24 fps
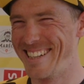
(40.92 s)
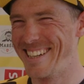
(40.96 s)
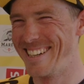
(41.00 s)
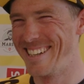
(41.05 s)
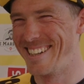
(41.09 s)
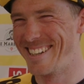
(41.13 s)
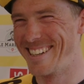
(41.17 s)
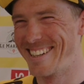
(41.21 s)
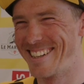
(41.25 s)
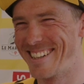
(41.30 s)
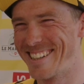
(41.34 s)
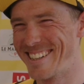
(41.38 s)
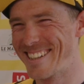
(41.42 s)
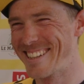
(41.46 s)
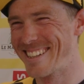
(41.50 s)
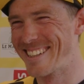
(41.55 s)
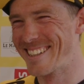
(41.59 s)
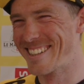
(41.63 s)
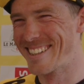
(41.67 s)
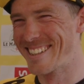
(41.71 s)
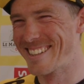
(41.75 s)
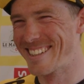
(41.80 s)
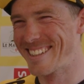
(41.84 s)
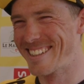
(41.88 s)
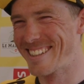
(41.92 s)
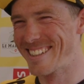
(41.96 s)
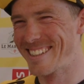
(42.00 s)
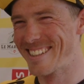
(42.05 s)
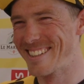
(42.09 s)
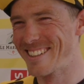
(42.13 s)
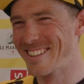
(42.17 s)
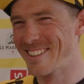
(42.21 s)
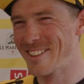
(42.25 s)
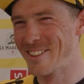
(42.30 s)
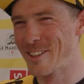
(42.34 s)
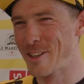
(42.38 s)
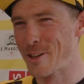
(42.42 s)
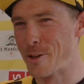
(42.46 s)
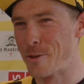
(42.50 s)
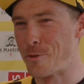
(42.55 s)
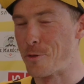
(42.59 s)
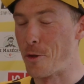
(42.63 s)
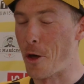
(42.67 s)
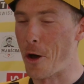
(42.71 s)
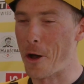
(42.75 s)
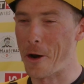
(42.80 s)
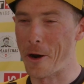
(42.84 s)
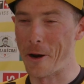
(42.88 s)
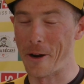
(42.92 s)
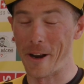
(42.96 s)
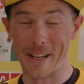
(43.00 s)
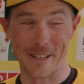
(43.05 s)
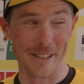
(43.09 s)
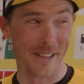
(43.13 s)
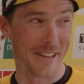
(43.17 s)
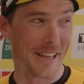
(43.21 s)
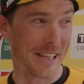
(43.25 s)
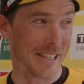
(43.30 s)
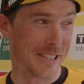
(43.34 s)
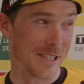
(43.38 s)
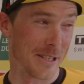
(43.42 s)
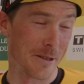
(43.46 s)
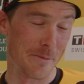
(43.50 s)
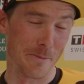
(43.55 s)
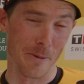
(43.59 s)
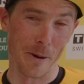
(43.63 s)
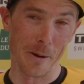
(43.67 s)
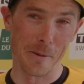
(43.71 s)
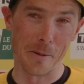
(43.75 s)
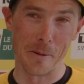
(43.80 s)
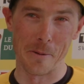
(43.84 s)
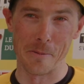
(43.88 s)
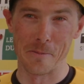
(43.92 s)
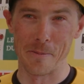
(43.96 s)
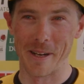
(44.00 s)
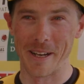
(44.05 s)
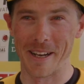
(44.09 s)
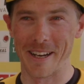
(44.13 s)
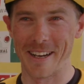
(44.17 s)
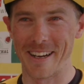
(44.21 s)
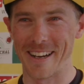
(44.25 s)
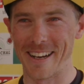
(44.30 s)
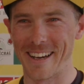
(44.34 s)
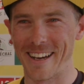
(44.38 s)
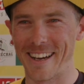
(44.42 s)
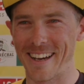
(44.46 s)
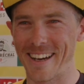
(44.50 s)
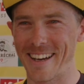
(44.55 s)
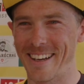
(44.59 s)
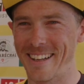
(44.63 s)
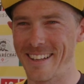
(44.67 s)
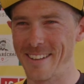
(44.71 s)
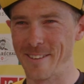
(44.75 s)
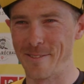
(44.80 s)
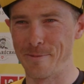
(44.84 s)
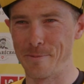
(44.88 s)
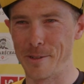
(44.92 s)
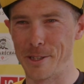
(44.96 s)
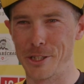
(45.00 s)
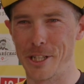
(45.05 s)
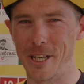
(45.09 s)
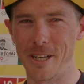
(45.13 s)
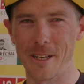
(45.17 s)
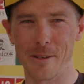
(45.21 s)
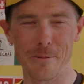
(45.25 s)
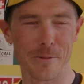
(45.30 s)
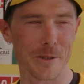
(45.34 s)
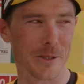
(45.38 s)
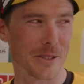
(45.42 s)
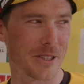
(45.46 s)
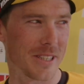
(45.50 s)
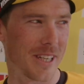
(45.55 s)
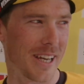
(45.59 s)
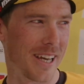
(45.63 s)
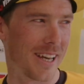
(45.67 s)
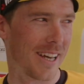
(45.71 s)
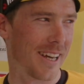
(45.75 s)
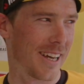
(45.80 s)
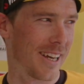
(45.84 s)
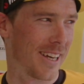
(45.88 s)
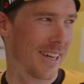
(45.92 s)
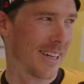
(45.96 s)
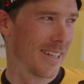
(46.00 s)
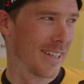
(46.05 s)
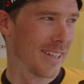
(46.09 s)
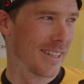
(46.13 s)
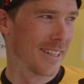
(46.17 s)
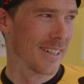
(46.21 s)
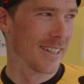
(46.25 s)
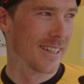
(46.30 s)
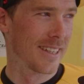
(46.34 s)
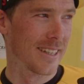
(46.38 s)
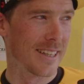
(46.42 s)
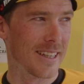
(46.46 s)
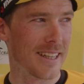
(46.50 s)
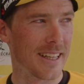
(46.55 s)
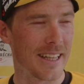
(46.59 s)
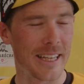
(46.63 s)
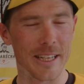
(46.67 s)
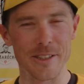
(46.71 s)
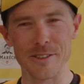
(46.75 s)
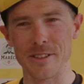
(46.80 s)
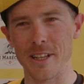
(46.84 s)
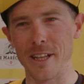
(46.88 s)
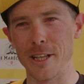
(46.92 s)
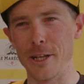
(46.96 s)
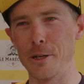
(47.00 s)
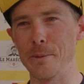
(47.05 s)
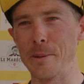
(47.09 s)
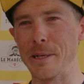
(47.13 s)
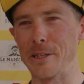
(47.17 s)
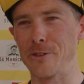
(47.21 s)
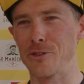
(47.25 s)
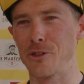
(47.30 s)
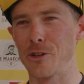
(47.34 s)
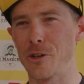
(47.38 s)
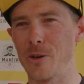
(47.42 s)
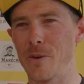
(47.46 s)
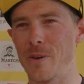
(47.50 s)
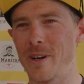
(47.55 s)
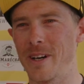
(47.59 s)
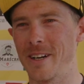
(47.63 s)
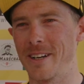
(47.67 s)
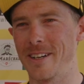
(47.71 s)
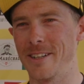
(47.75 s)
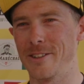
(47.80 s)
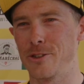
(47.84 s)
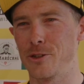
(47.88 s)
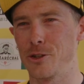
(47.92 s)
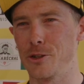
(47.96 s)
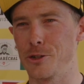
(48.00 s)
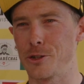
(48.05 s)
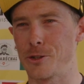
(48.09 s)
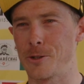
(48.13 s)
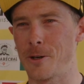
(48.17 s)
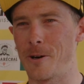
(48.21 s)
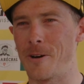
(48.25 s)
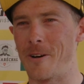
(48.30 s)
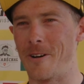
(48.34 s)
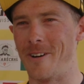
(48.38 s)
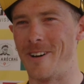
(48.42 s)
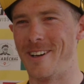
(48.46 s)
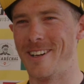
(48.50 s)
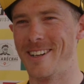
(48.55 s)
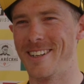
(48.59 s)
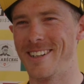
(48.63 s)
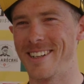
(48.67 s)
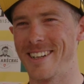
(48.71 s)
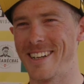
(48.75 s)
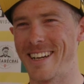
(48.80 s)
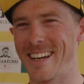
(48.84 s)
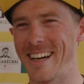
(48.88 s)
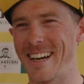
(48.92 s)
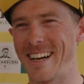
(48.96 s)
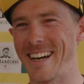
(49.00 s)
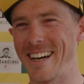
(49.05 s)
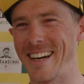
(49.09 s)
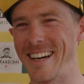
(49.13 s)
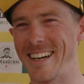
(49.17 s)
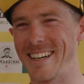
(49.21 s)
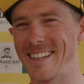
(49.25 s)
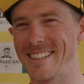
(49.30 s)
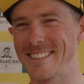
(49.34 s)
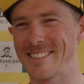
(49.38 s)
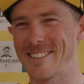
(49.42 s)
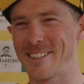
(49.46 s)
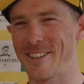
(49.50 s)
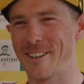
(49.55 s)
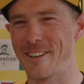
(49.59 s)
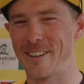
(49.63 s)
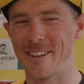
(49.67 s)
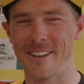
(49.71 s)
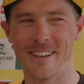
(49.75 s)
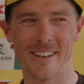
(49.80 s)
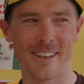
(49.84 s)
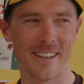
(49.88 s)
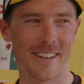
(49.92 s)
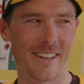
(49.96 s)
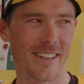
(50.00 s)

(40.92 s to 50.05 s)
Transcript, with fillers: You didn't get any help. No, no, that, that's the uh, problem. Uh, Michel was uh, he was a little bit too uh, too strong, uh, so